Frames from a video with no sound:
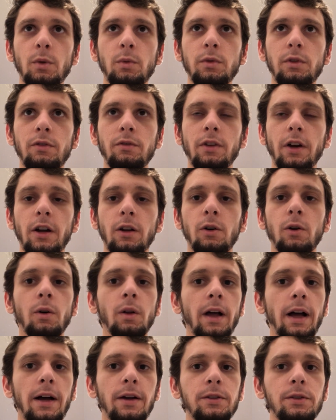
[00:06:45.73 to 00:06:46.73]
when you've got a
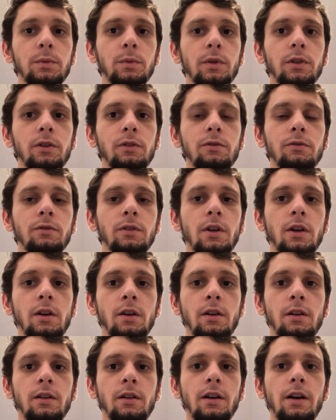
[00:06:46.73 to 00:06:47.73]
whole house, when you've
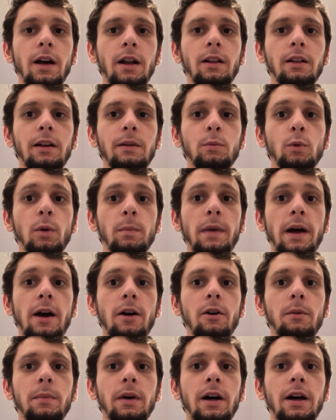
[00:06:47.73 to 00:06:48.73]
got a lot more
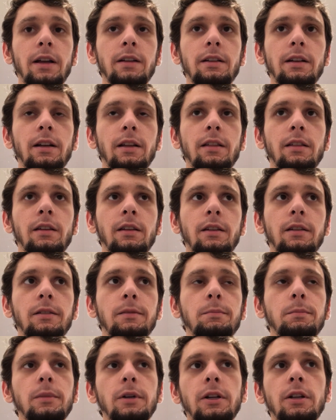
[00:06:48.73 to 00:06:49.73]
power behind it, I think.
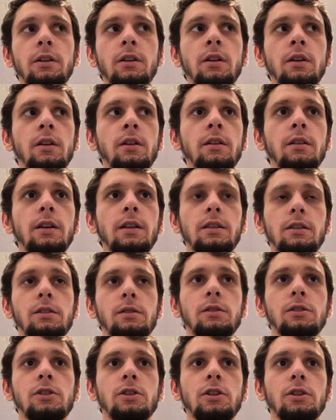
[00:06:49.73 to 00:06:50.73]
But, and
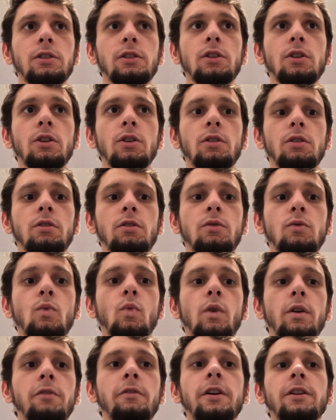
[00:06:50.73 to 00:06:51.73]
this is just the
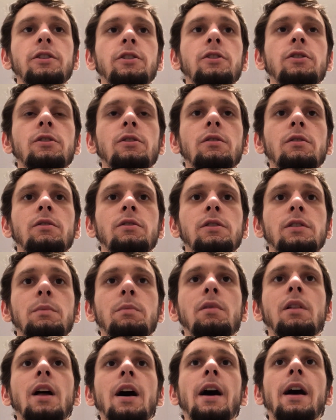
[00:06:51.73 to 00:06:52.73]
one register, the
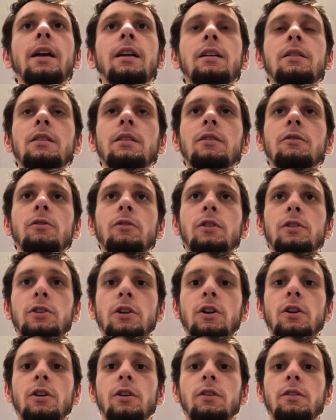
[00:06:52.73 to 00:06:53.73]
supply and the
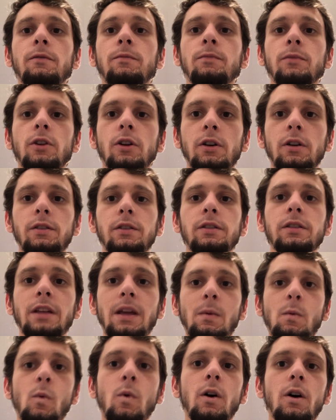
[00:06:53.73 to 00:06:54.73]
return are on the
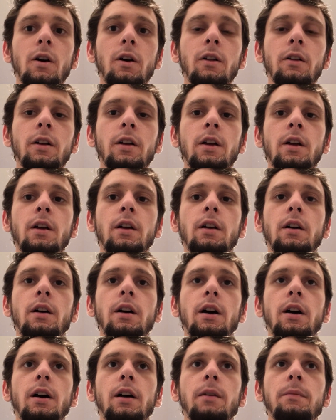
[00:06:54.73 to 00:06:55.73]
same wall.
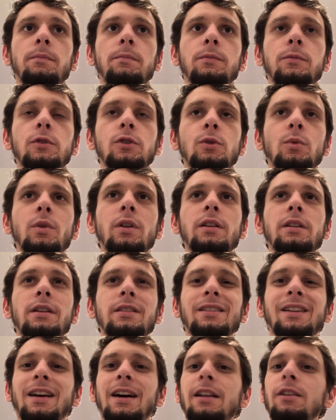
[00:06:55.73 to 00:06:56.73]
So what it
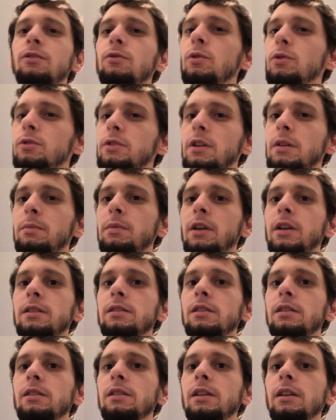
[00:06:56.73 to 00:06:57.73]
does, it kind of throws it up
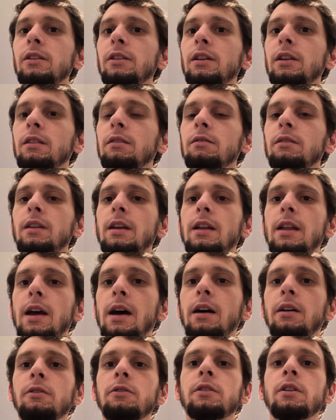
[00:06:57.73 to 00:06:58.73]
against the ceiling and
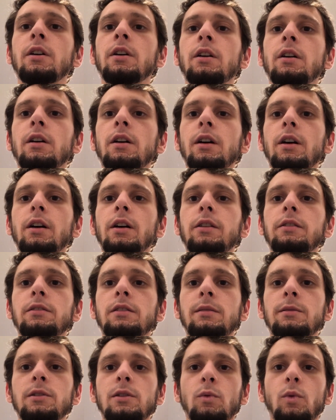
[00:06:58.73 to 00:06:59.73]
out. It
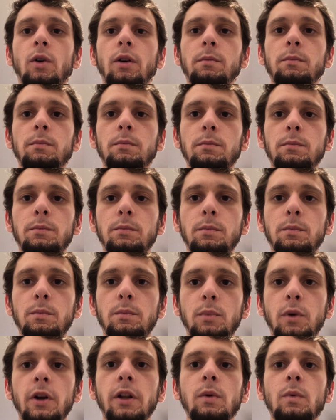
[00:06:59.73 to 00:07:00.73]
seems to work
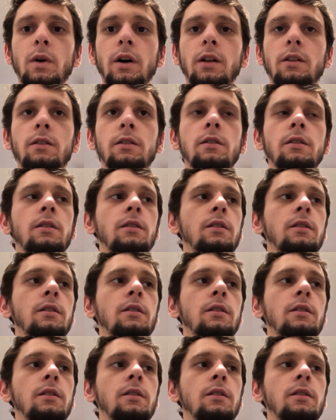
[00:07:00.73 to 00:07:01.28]
pretty well.